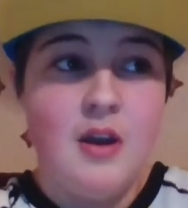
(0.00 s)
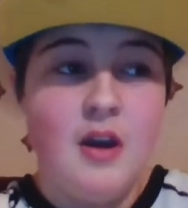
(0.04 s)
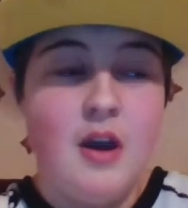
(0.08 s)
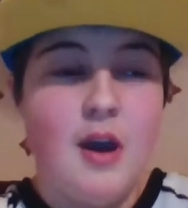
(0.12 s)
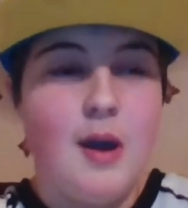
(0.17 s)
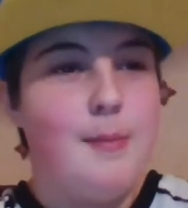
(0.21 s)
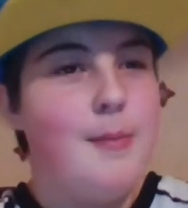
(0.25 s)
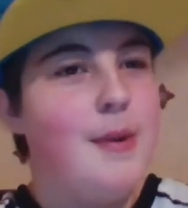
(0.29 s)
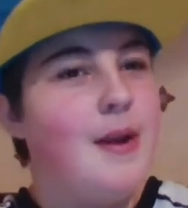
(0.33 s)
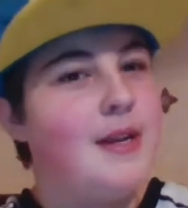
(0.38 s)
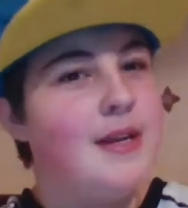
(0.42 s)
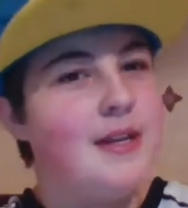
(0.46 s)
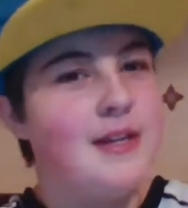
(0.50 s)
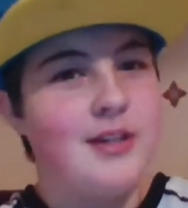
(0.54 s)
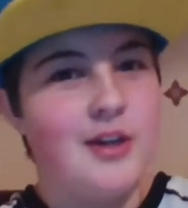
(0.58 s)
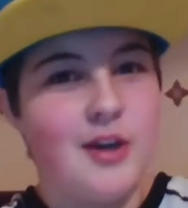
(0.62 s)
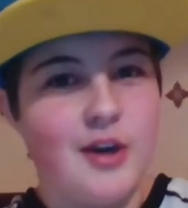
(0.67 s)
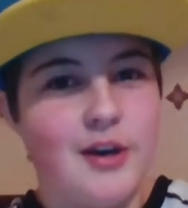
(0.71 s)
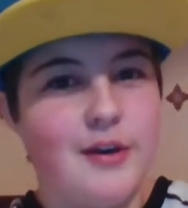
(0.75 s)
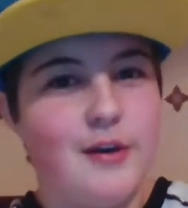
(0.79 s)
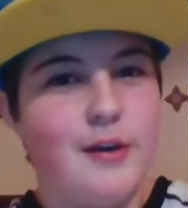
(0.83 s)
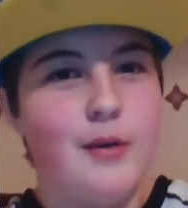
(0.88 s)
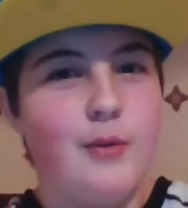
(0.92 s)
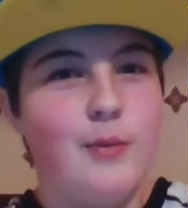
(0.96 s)
I made a
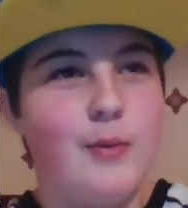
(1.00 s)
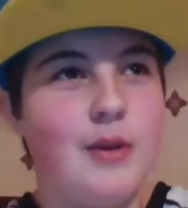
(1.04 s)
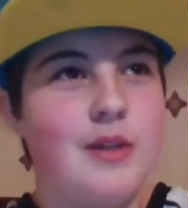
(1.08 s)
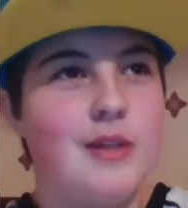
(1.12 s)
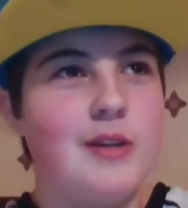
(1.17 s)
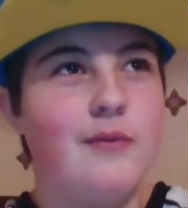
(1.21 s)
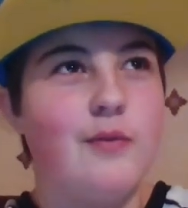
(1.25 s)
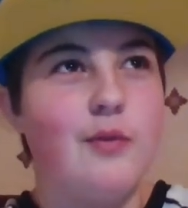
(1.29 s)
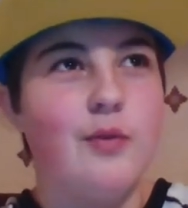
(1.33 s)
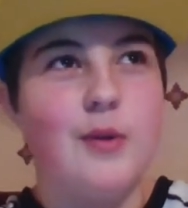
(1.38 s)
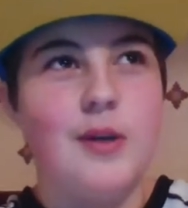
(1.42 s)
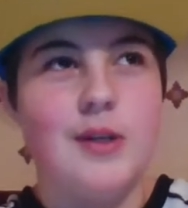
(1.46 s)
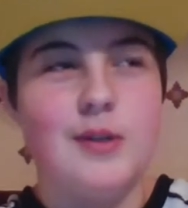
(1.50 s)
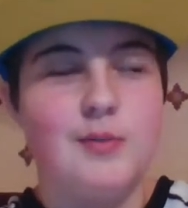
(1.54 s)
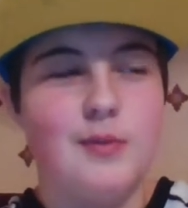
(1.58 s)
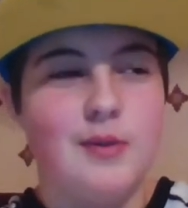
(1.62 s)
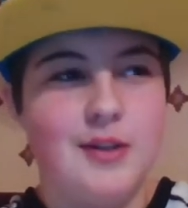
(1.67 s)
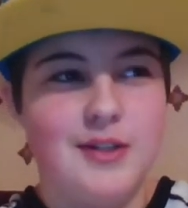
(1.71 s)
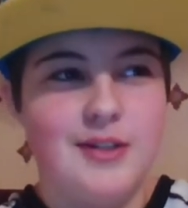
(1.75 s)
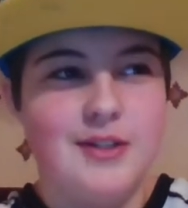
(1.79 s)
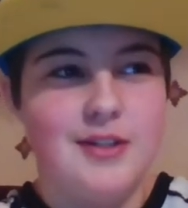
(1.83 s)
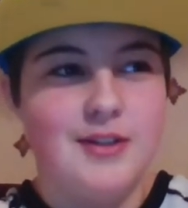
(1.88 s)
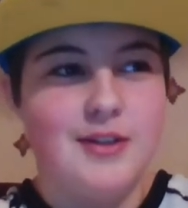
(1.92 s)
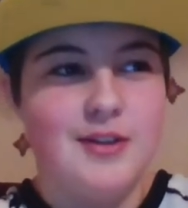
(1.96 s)
diary which I've always
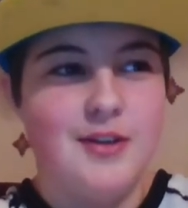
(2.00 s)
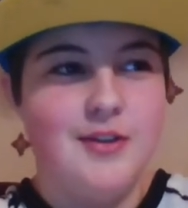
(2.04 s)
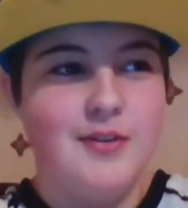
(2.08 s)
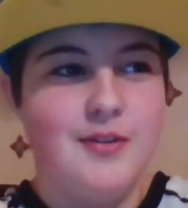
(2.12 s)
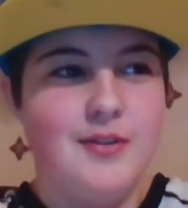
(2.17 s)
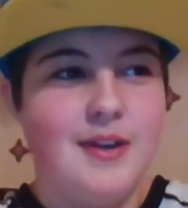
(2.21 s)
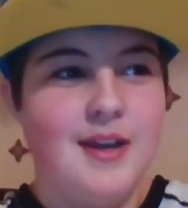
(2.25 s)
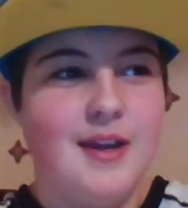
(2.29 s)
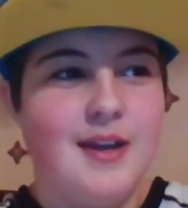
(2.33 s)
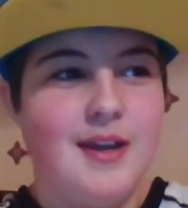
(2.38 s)
wanted to do,